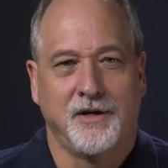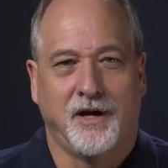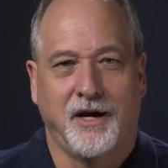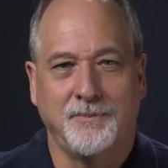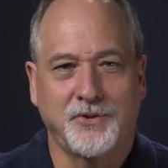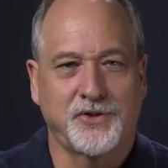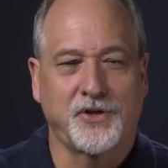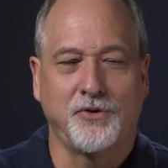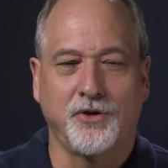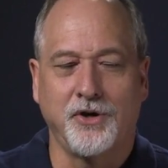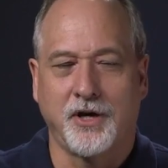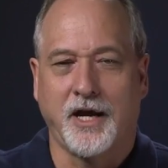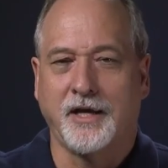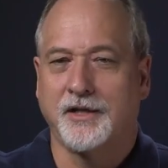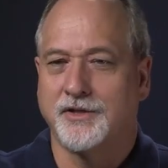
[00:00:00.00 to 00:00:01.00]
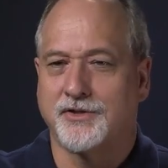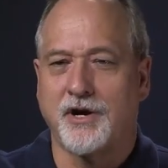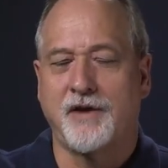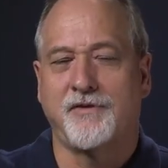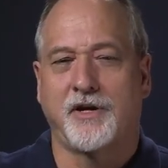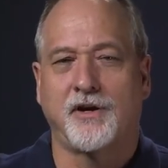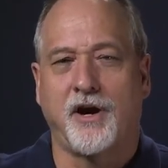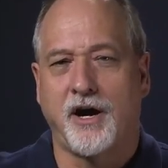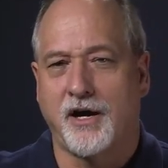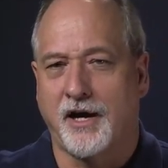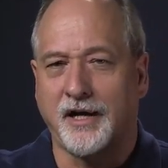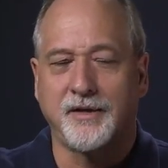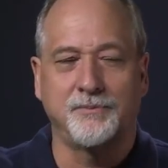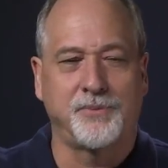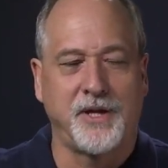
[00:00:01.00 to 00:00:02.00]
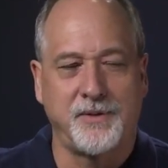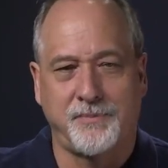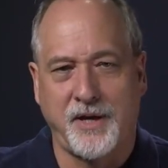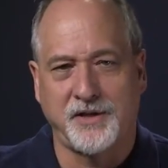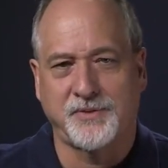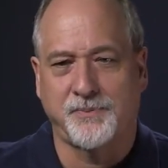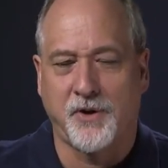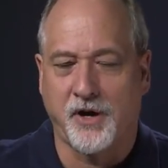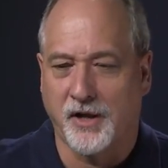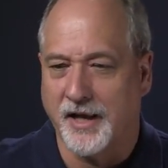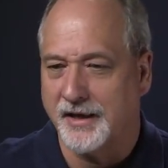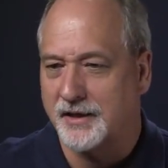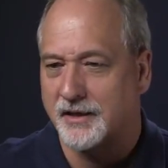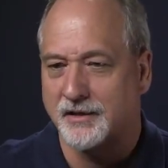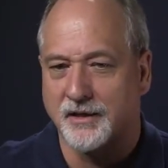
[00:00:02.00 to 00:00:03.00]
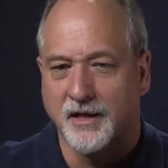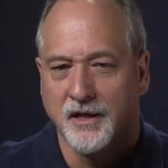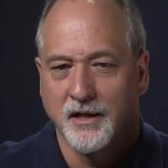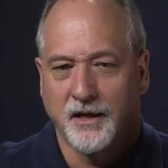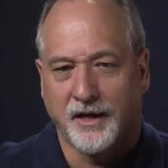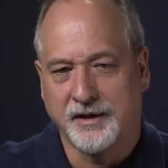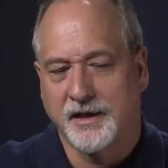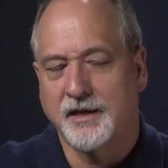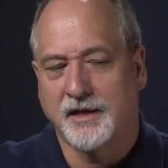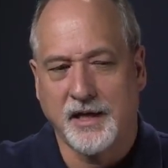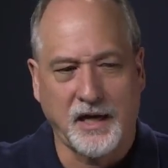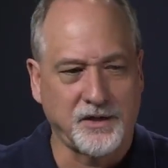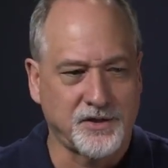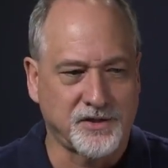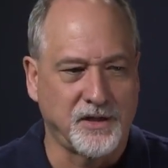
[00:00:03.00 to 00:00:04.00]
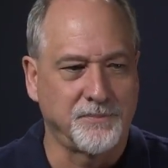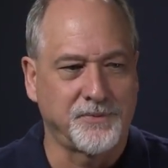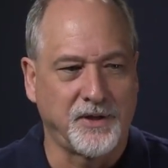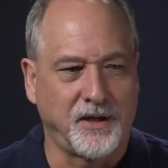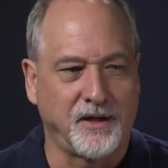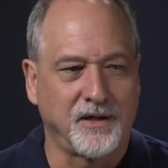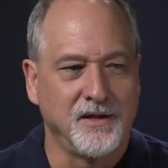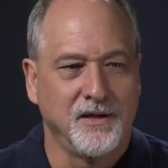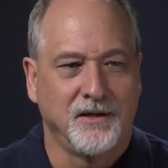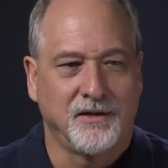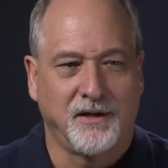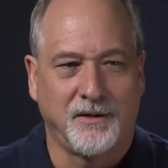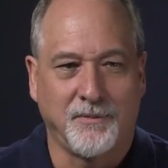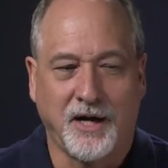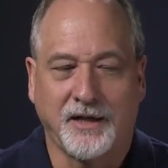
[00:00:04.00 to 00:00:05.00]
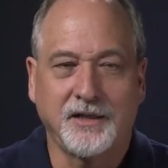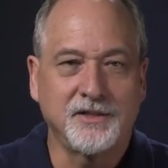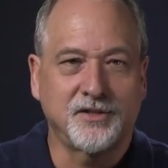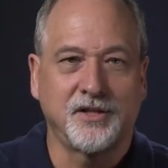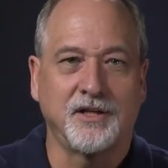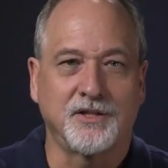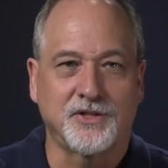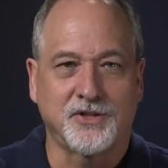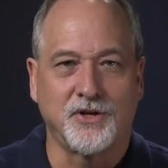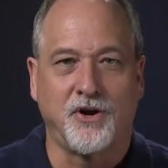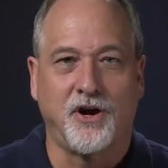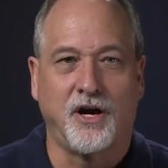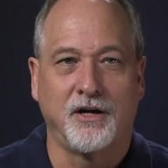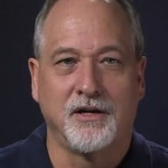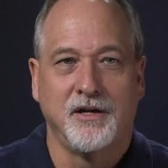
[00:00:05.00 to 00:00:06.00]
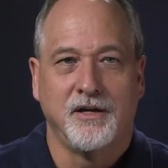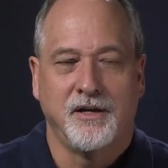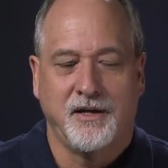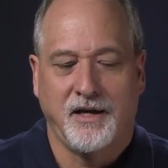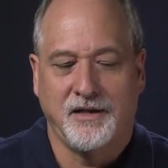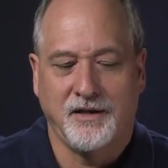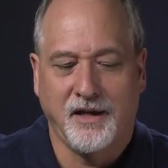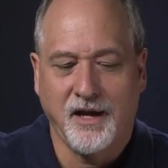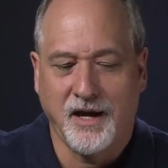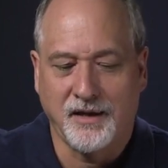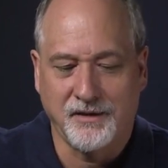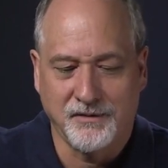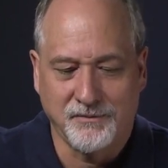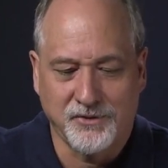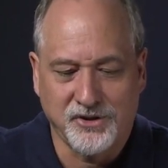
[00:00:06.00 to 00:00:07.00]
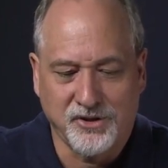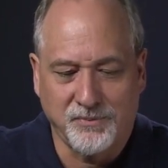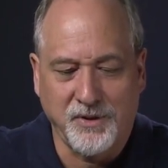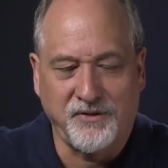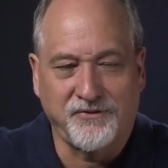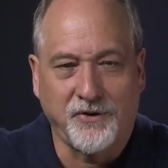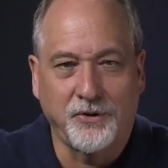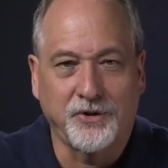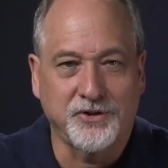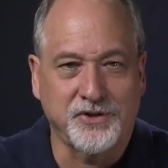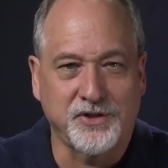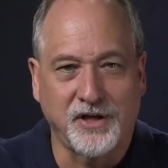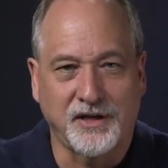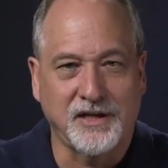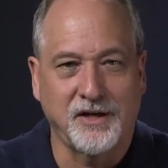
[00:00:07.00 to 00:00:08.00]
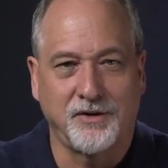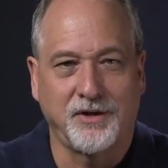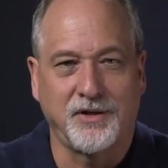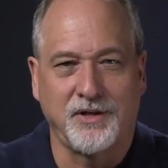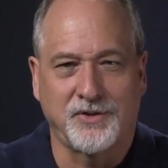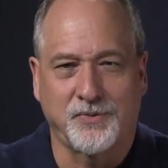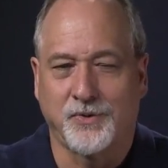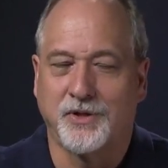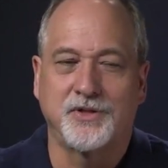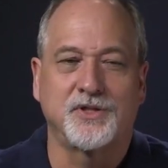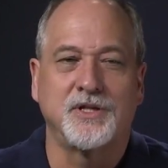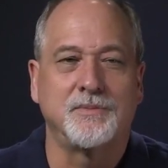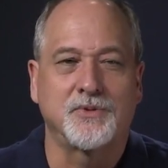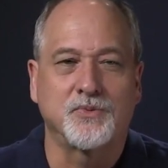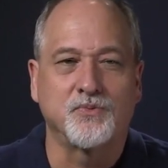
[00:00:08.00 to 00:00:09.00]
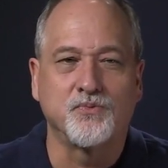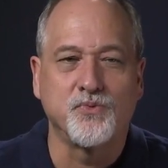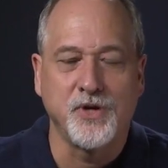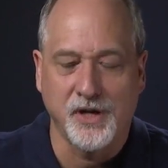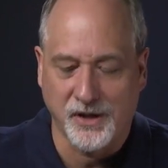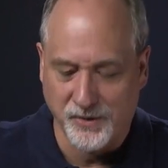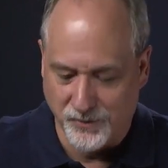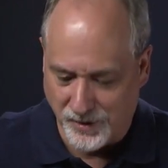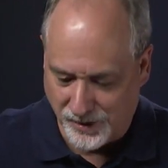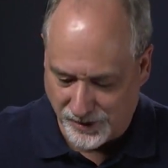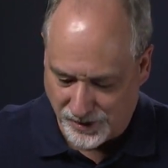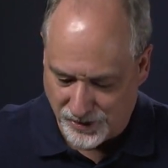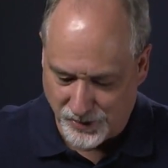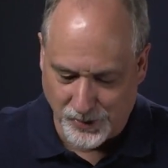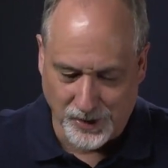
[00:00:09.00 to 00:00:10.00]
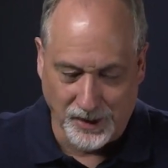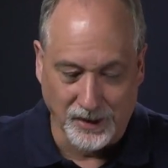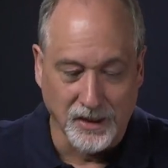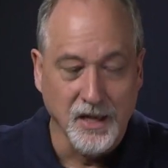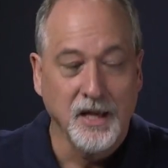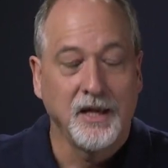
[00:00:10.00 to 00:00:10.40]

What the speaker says: I'm so good. I can drive a car. I can play baseball. I can catch something. I can sing a song. And yet, to be focused on counting these words seems really, really annoying.